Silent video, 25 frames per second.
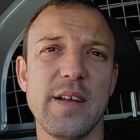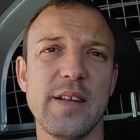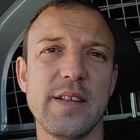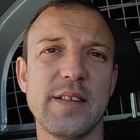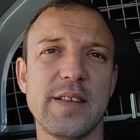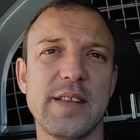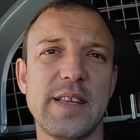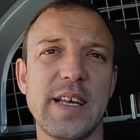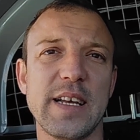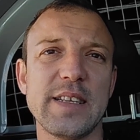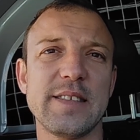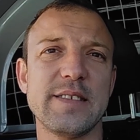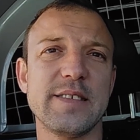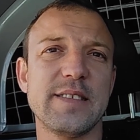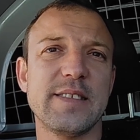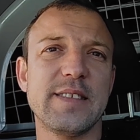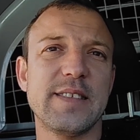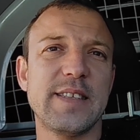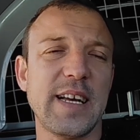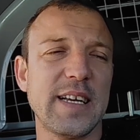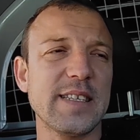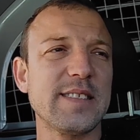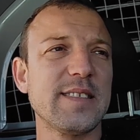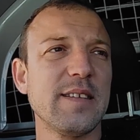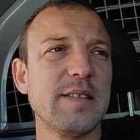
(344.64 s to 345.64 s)
that
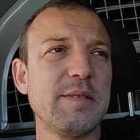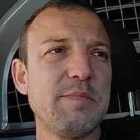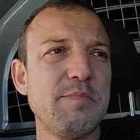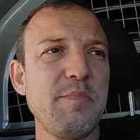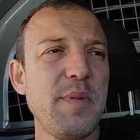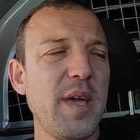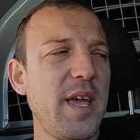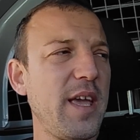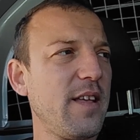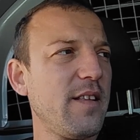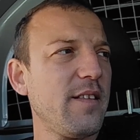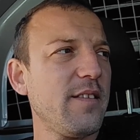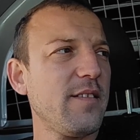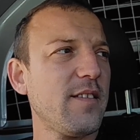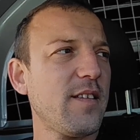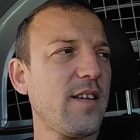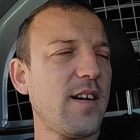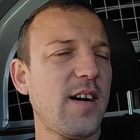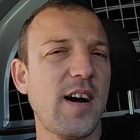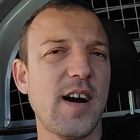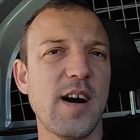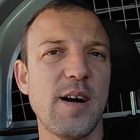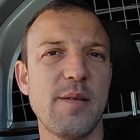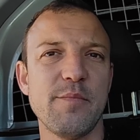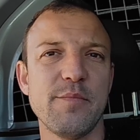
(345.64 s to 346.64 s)
doesn't mean
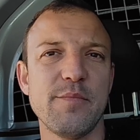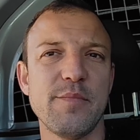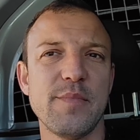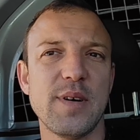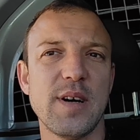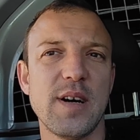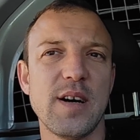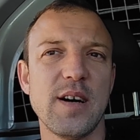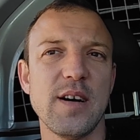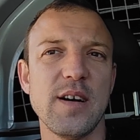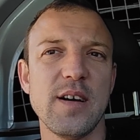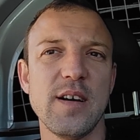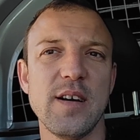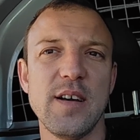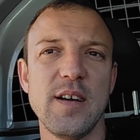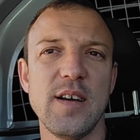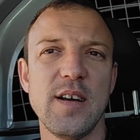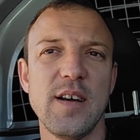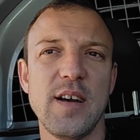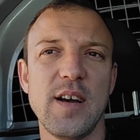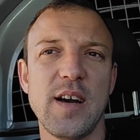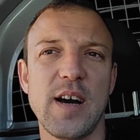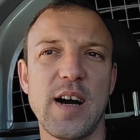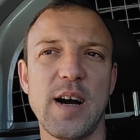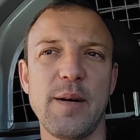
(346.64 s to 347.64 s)
I'm
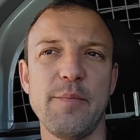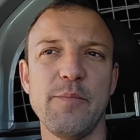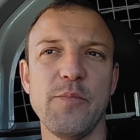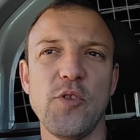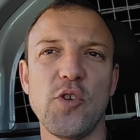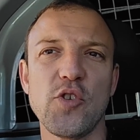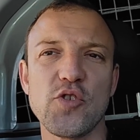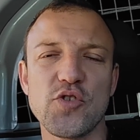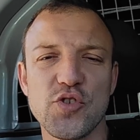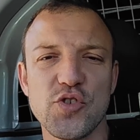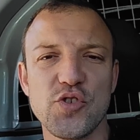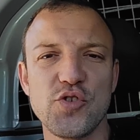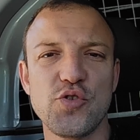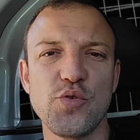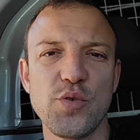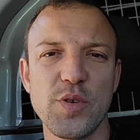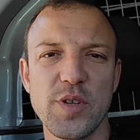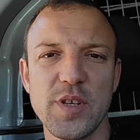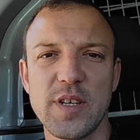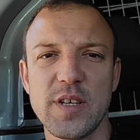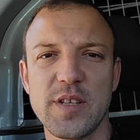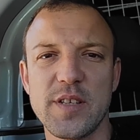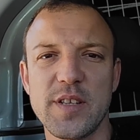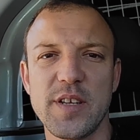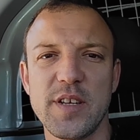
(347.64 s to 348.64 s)
not doing
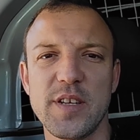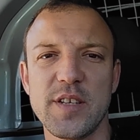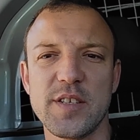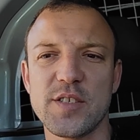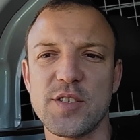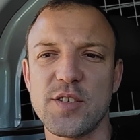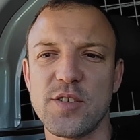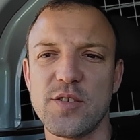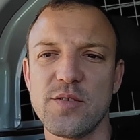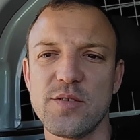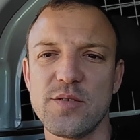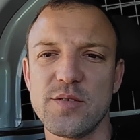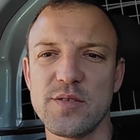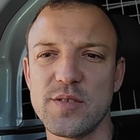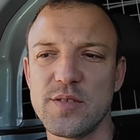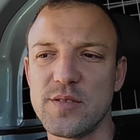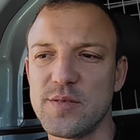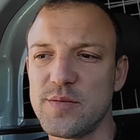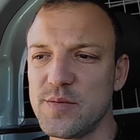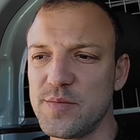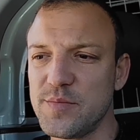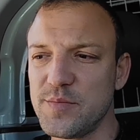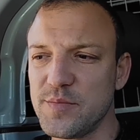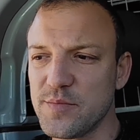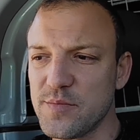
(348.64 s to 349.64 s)
the things on
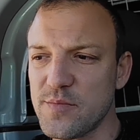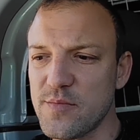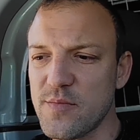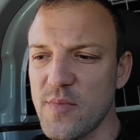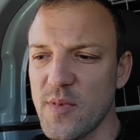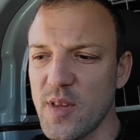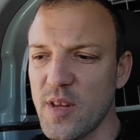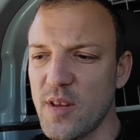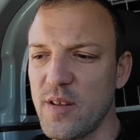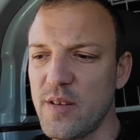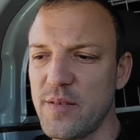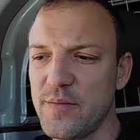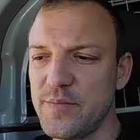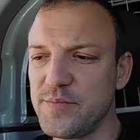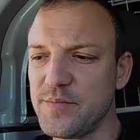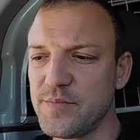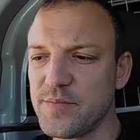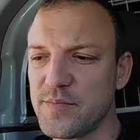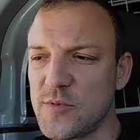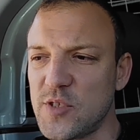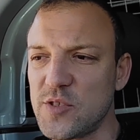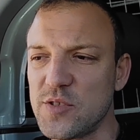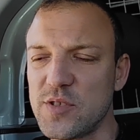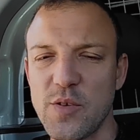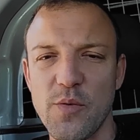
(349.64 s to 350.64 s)

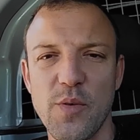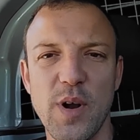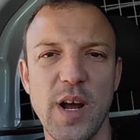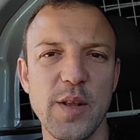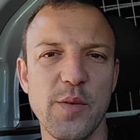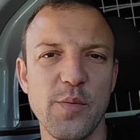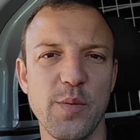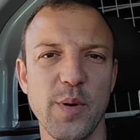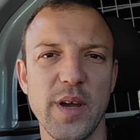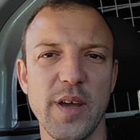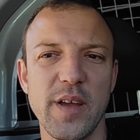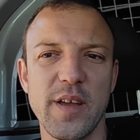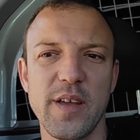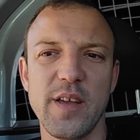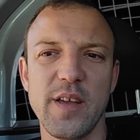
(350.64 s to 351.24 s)
the right way.